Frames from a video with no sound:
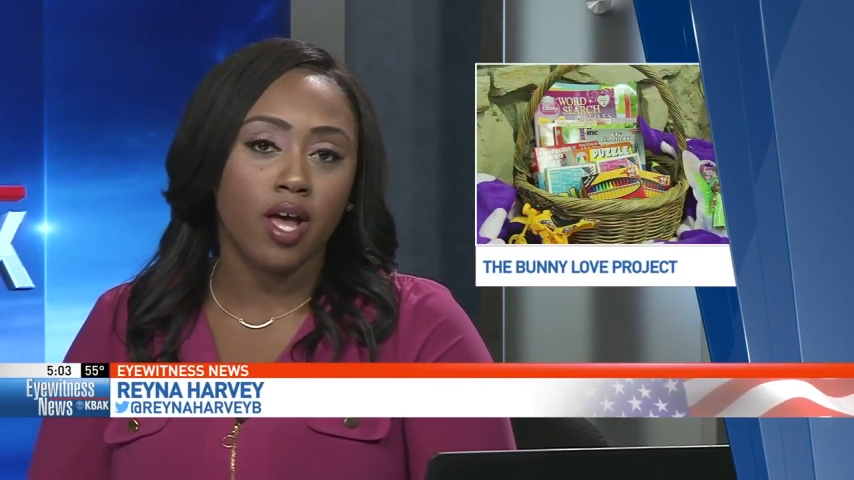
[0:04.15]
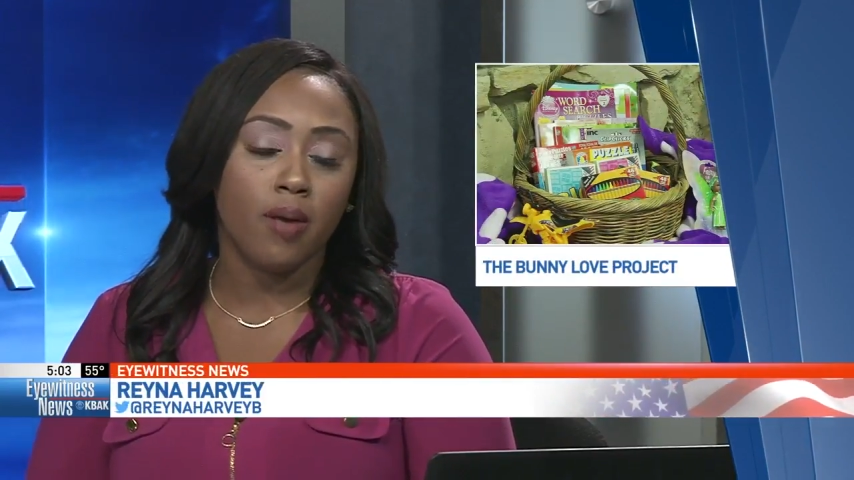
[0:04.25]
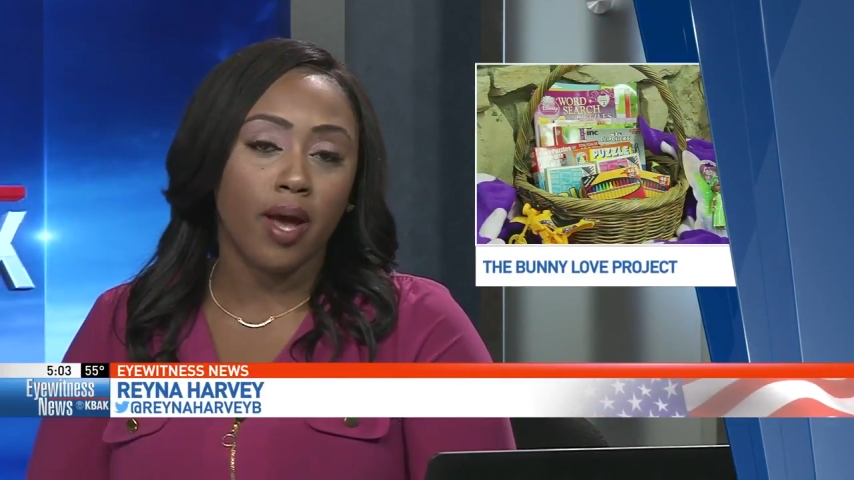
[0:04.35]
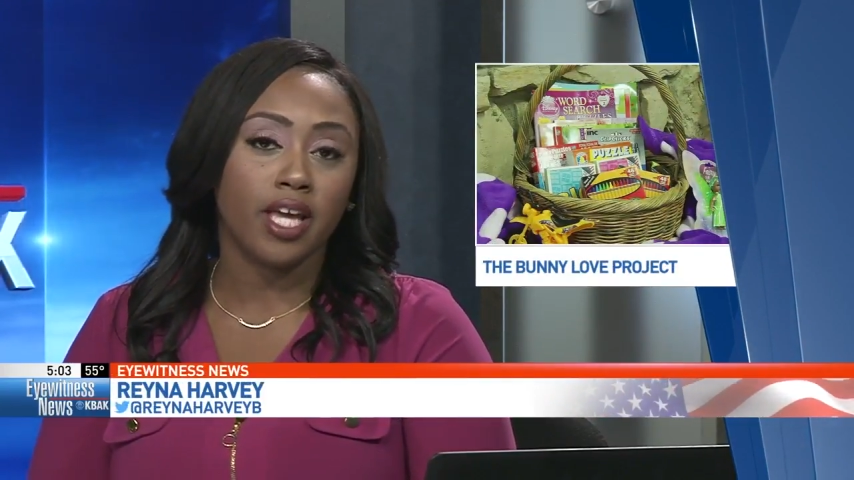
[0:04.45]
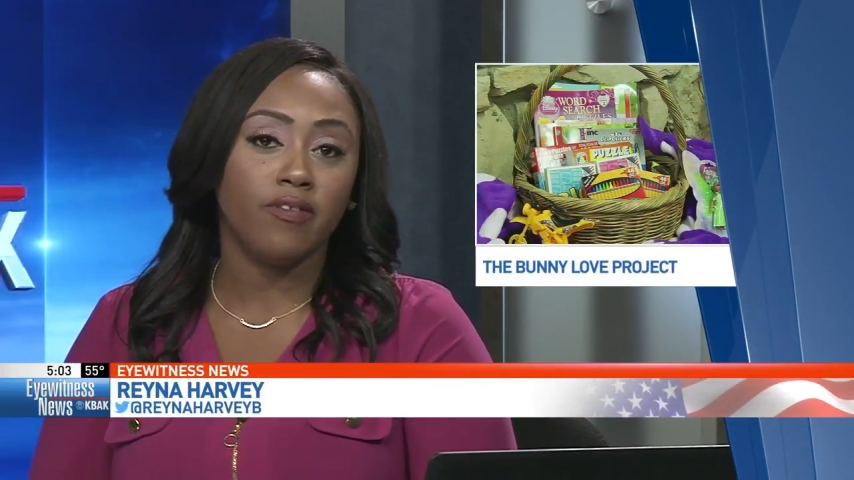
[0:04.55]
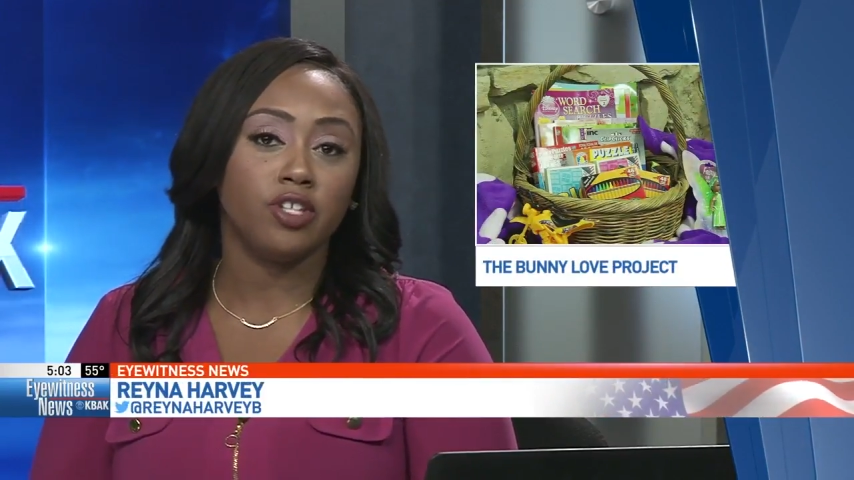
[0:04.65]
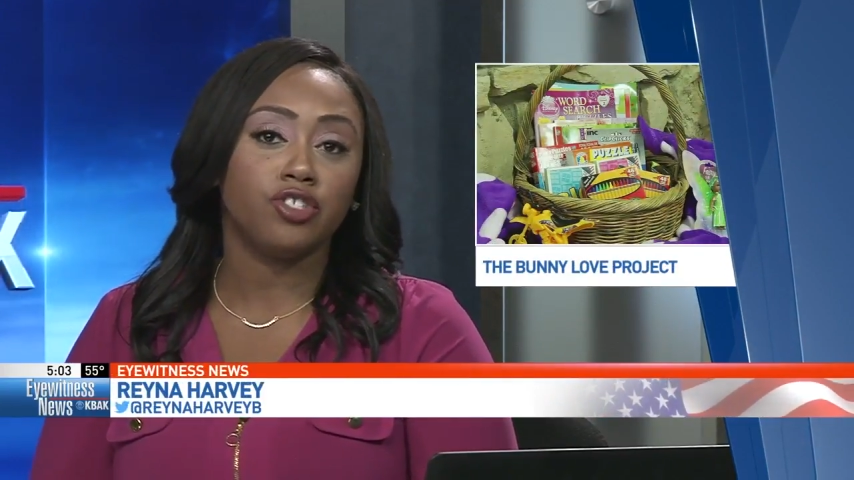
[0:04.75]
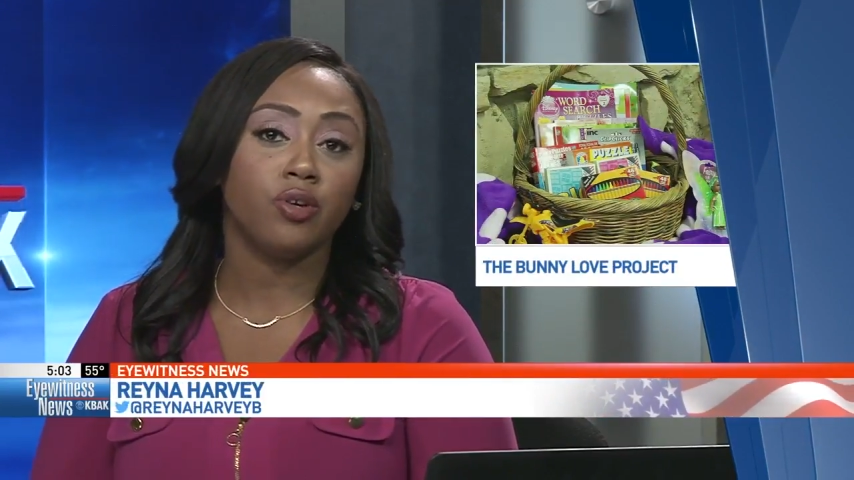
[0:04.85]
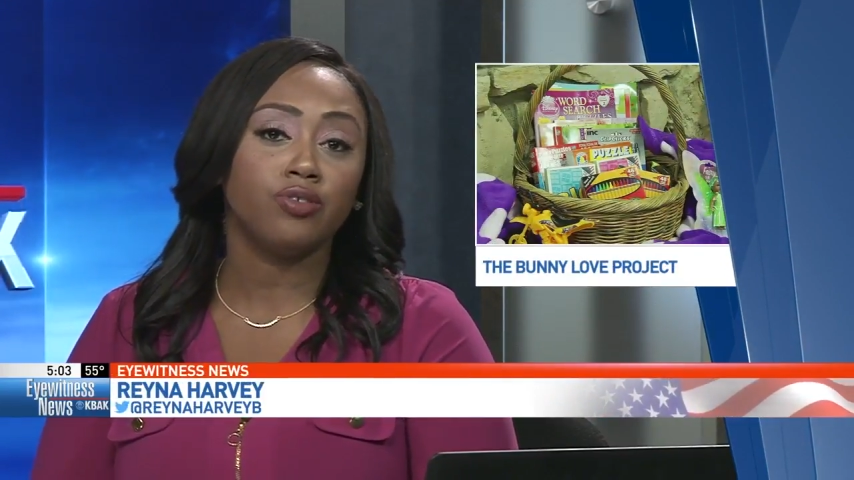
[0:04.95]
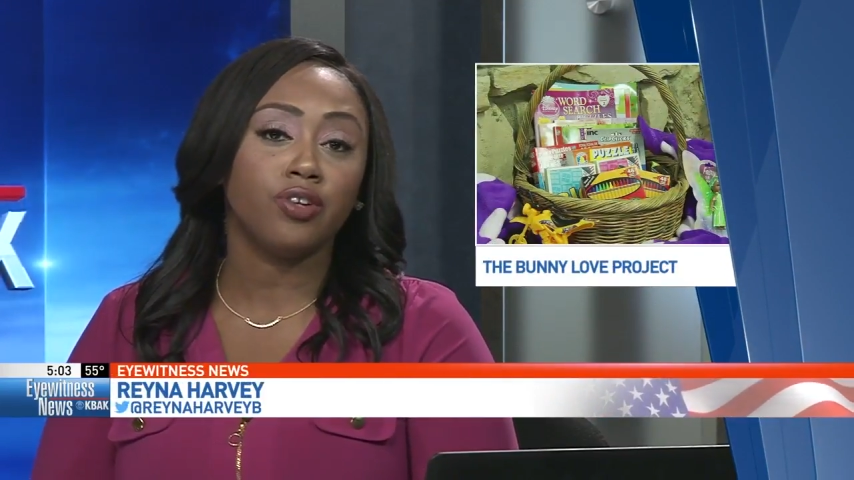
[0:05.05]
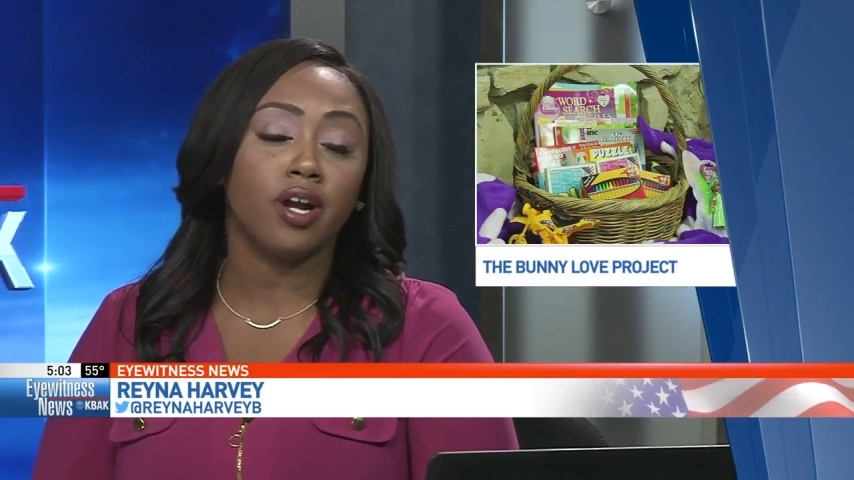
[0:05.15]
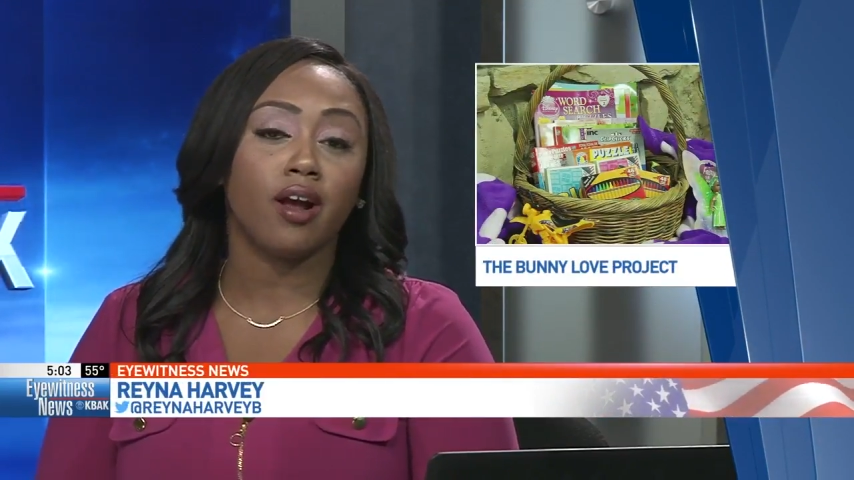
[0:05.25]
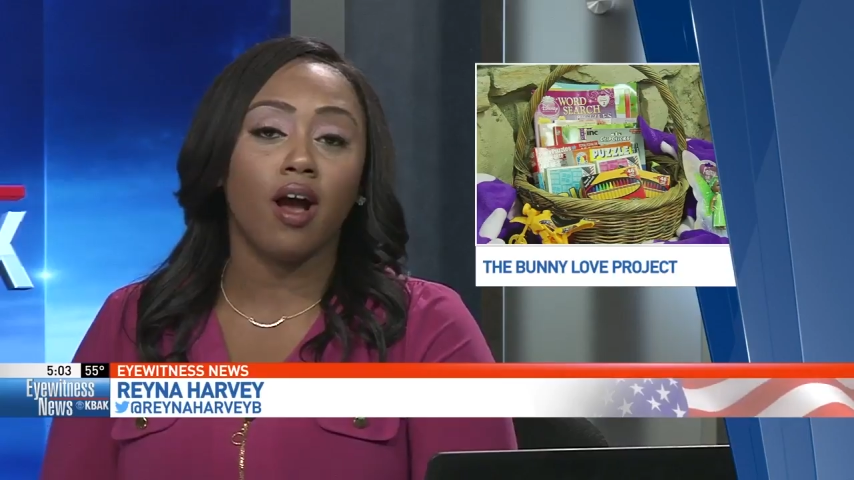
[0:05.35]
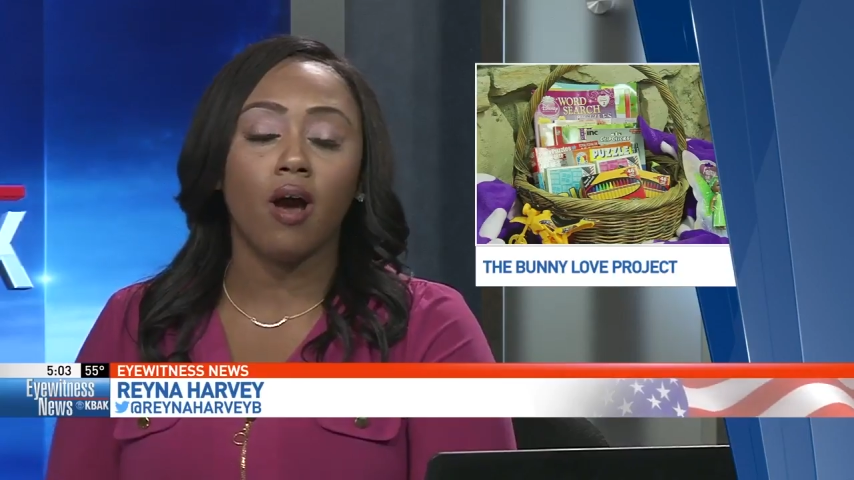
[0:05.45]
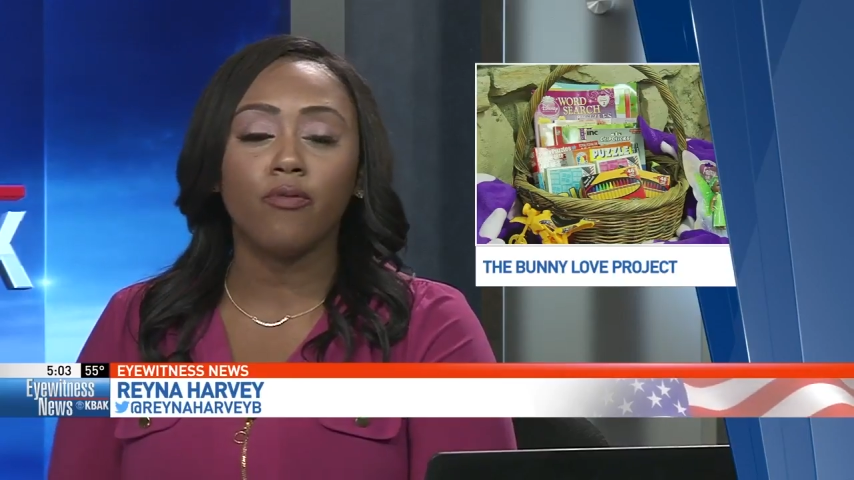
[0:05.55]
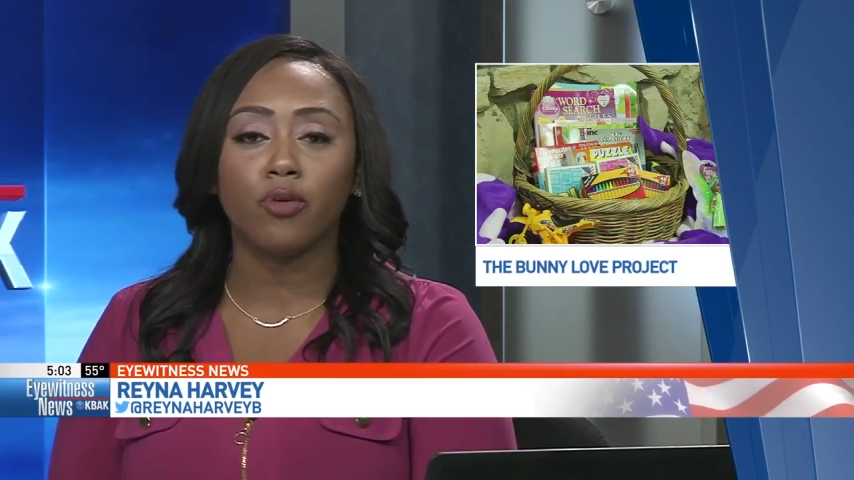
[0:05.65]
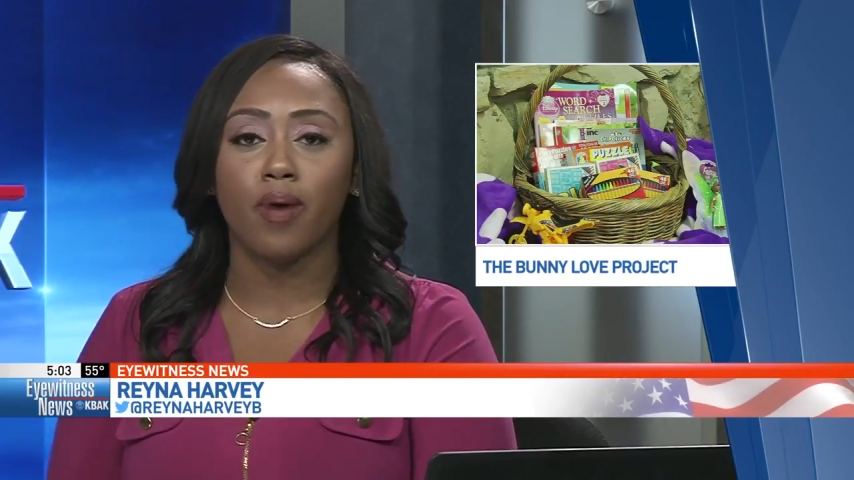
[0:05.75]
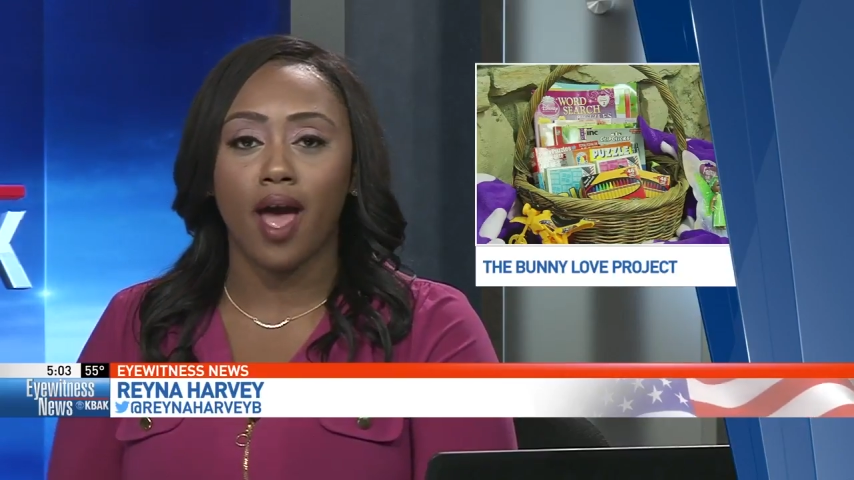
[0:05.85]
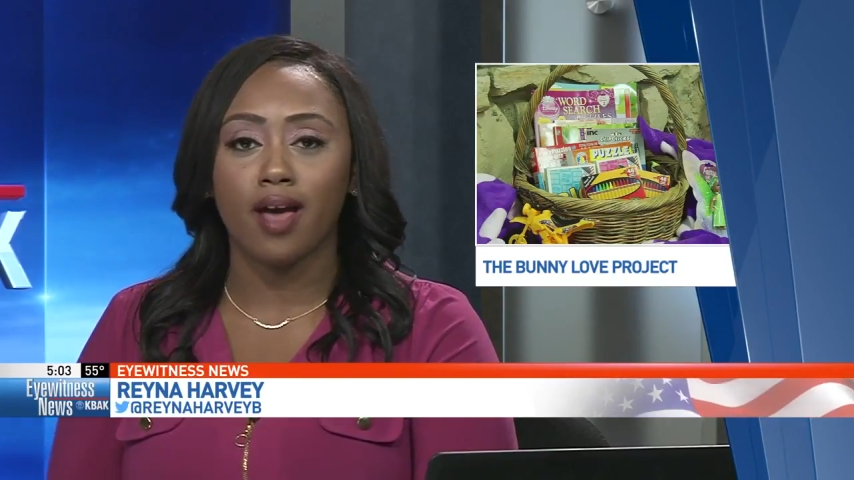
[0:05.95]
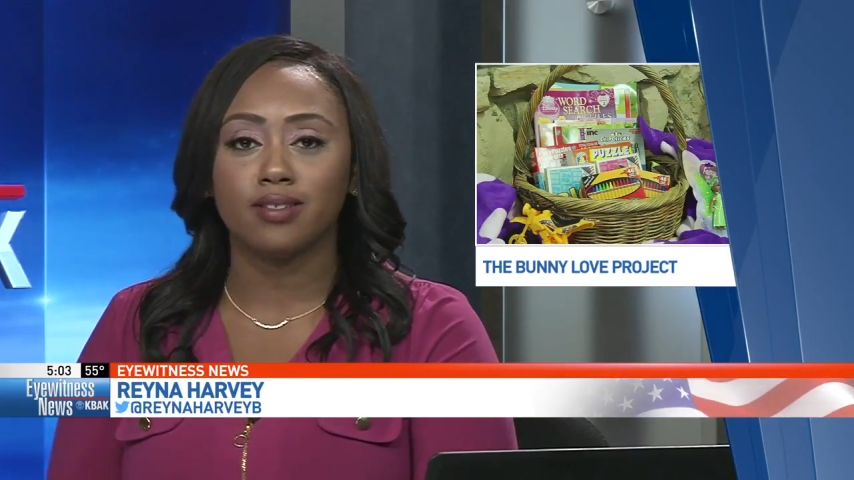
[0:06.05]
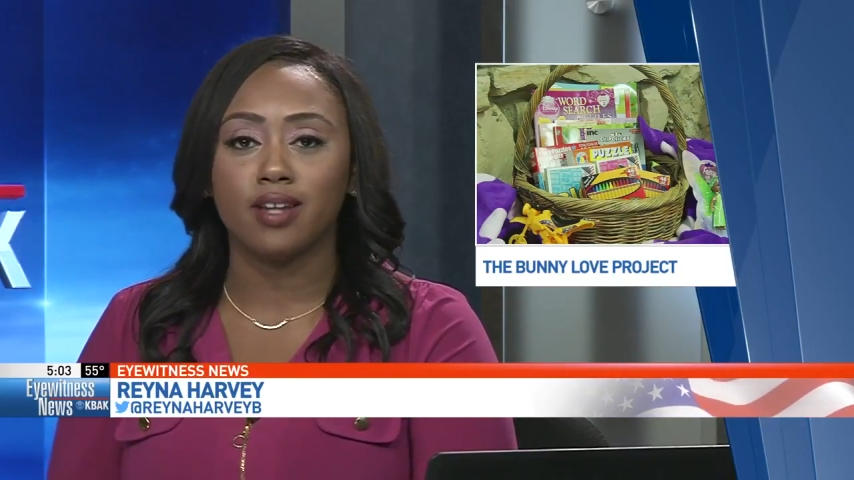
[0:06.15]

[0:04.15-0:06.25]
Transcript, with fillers: by giving children comfort bags.